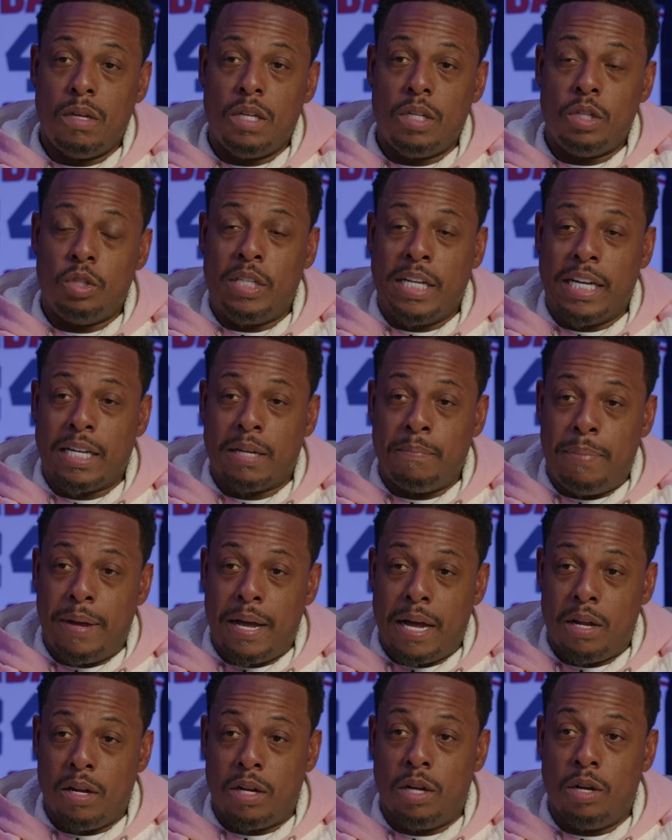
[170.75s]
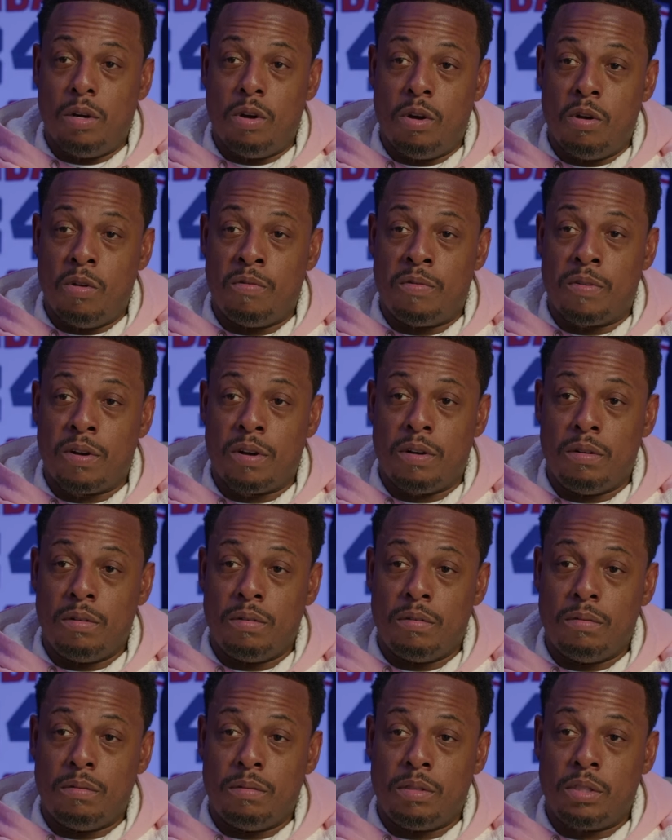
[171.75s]
You're taking Paolo over
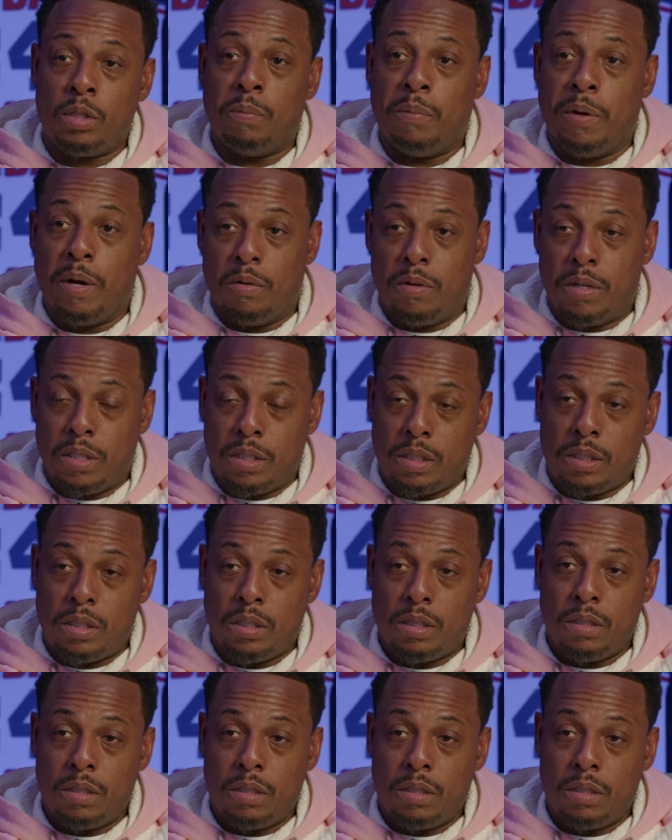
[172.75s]
Sabonis?